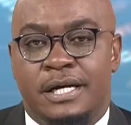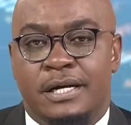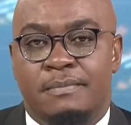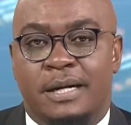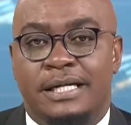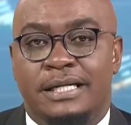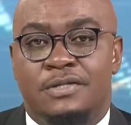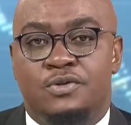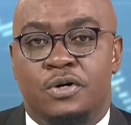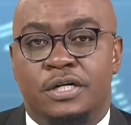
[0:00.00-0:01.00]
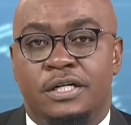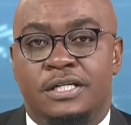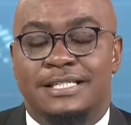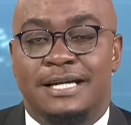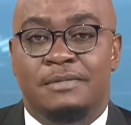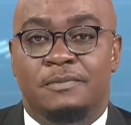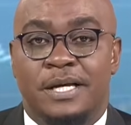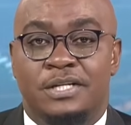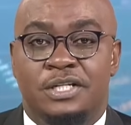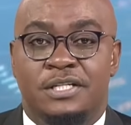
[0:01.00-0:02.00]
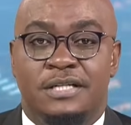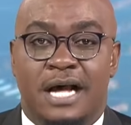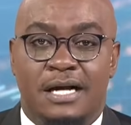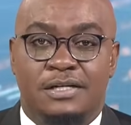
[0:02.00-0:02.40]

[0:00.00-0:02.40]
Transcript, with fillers: Manila strongly condemned Beijing's act,